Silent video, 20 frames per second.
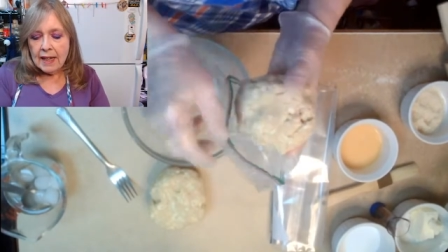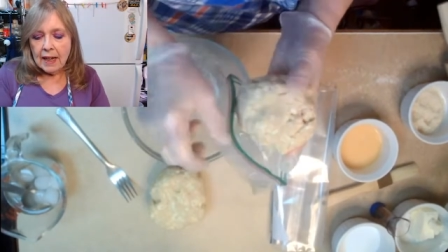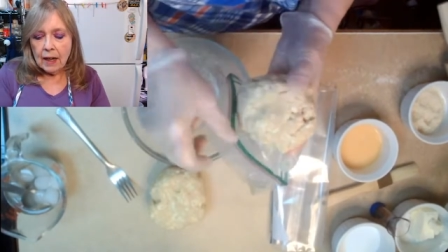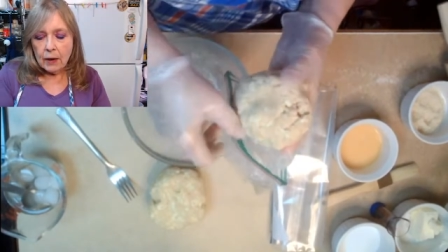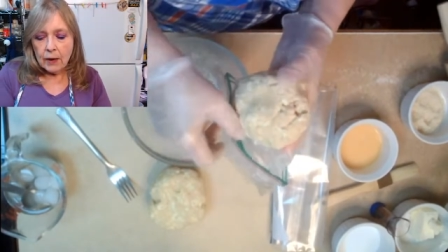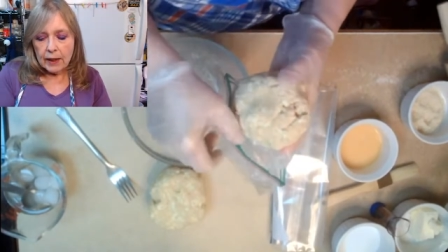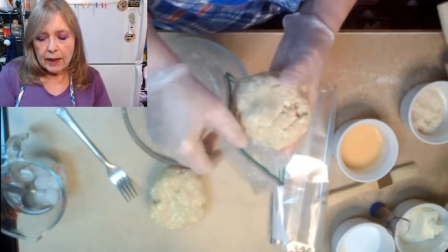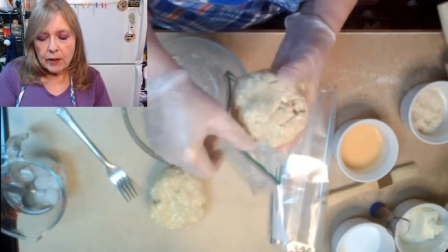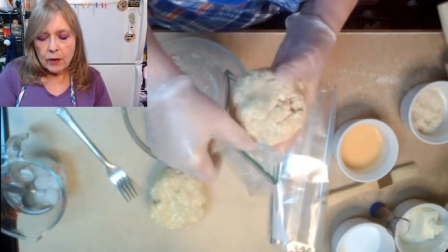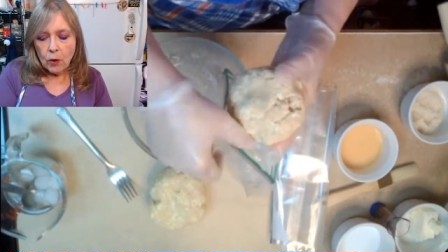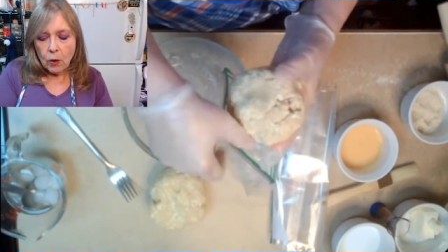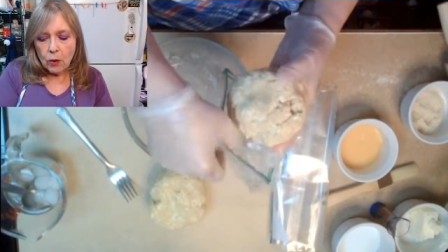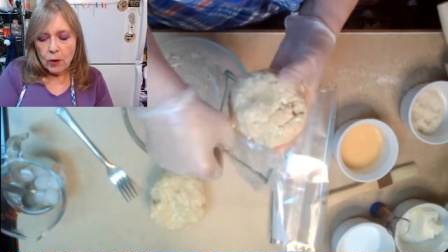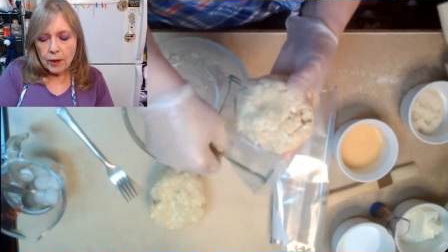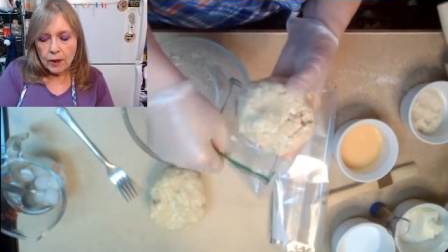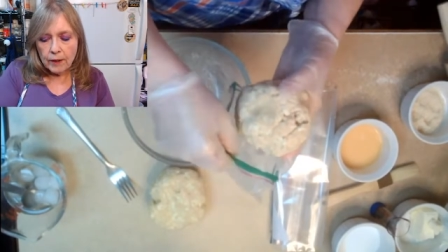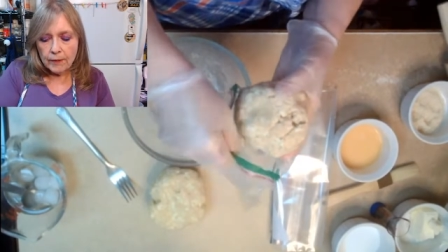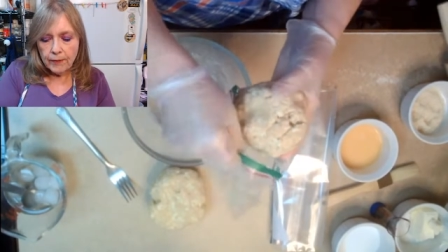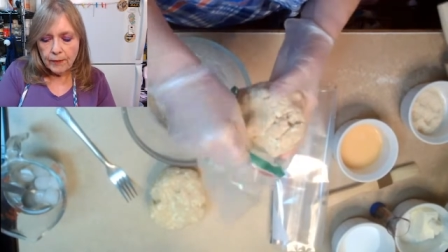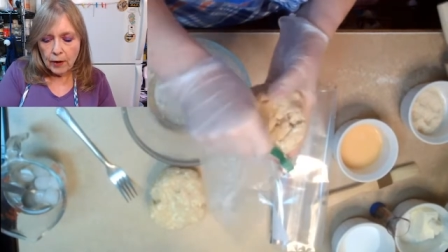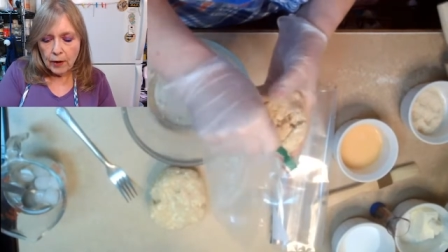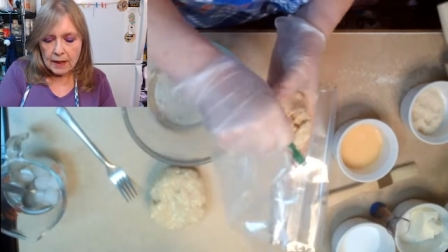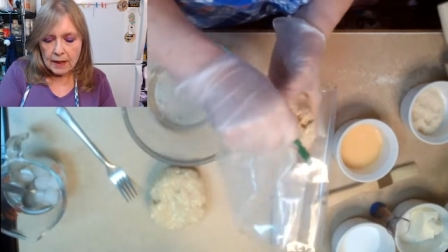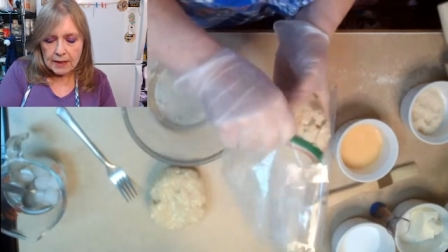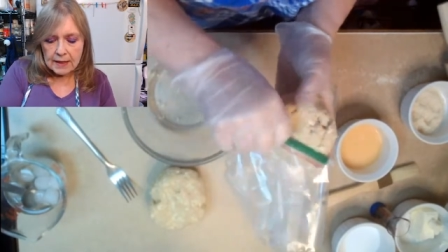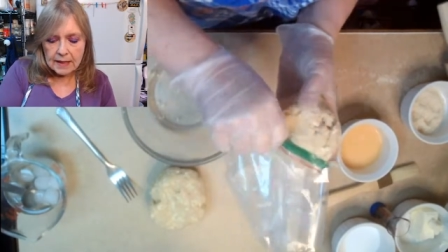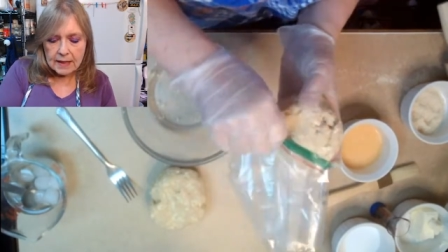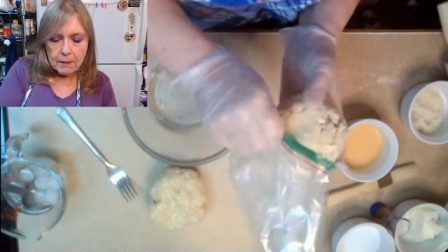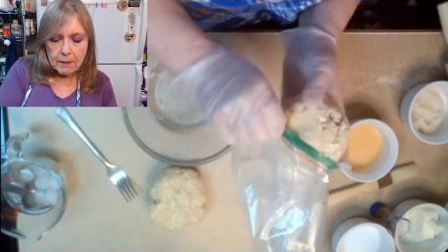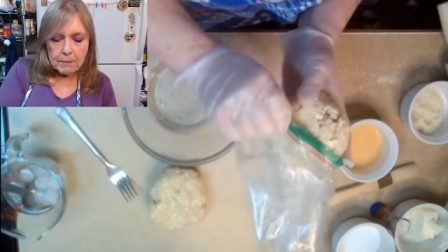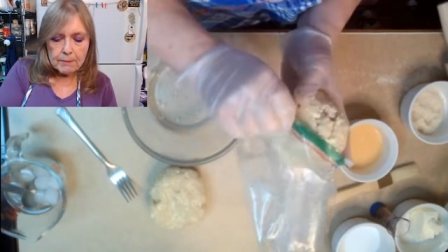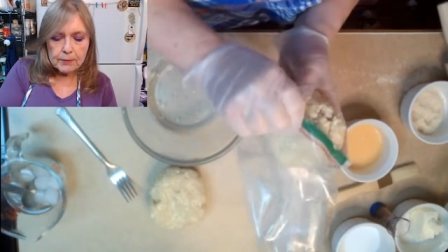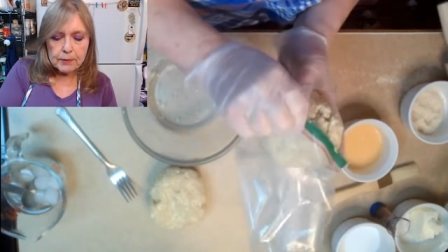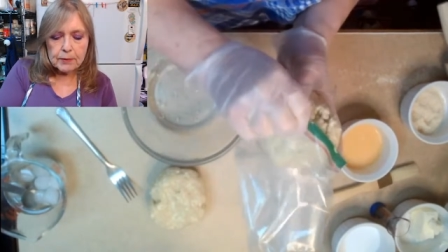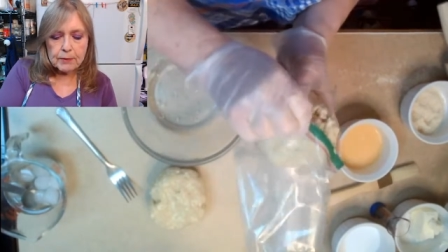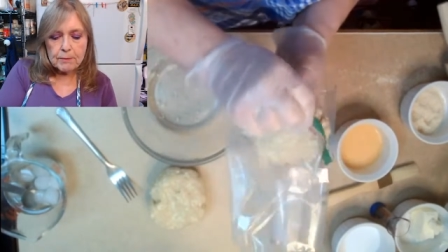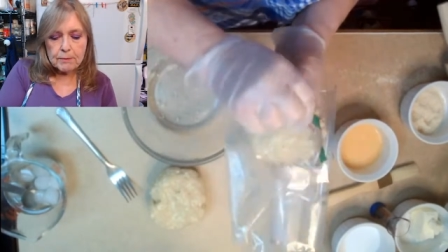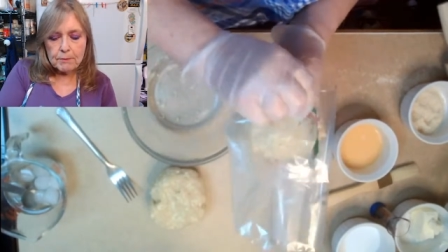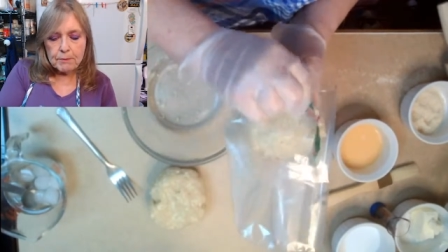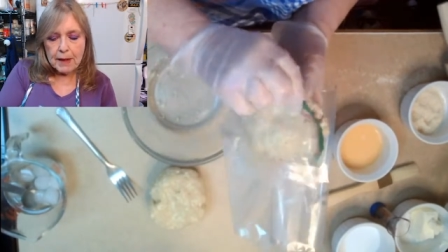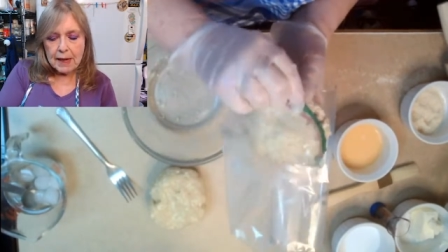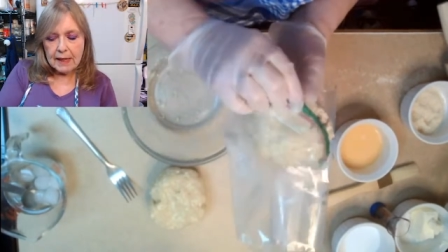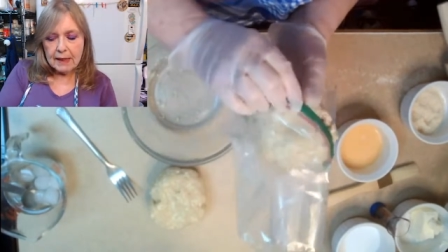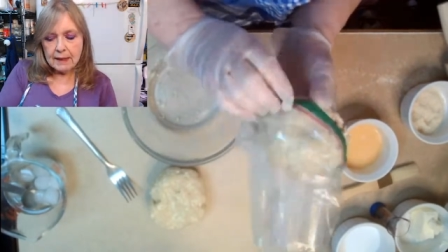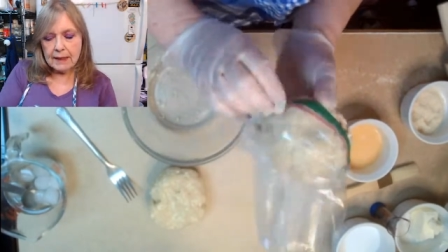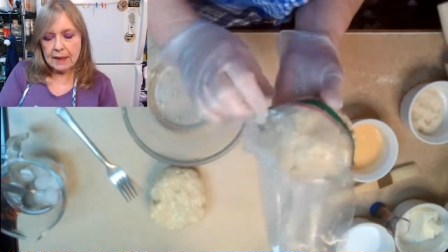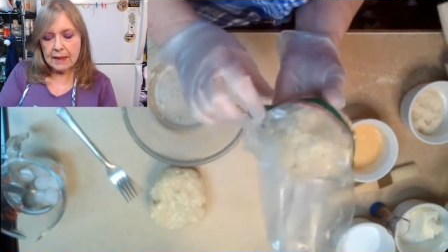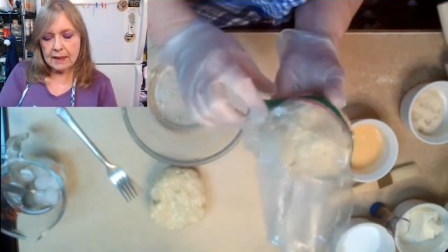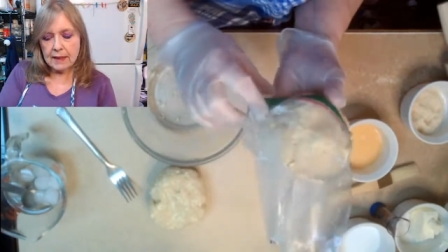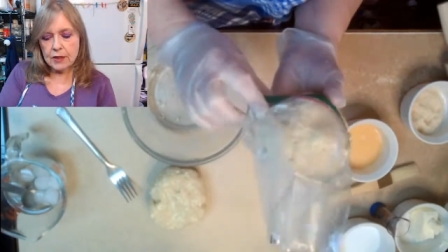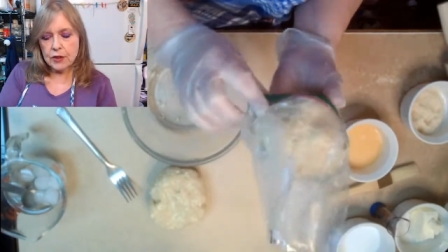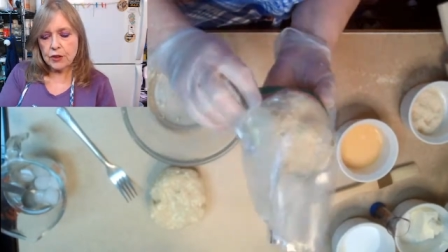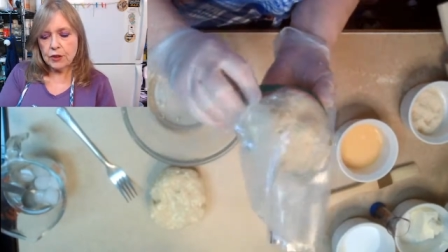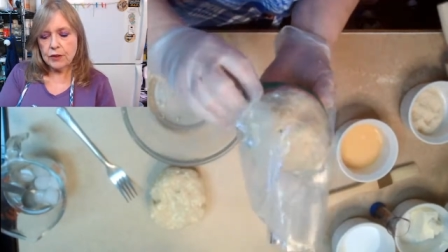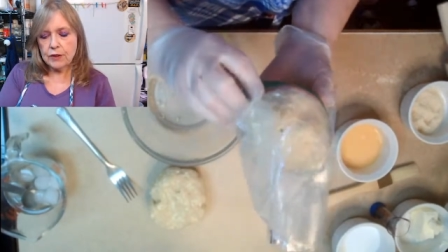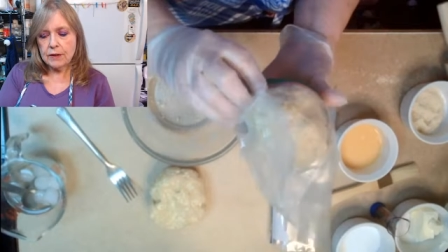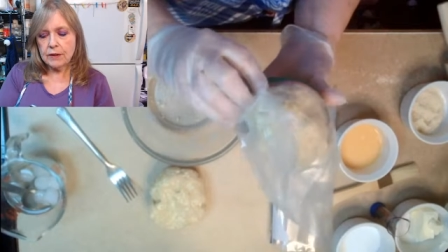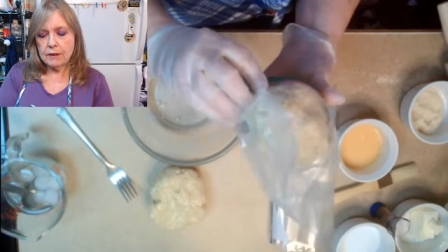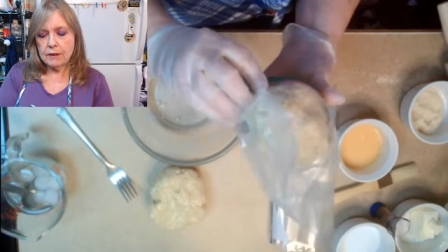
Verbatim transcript: Now in order for us to make this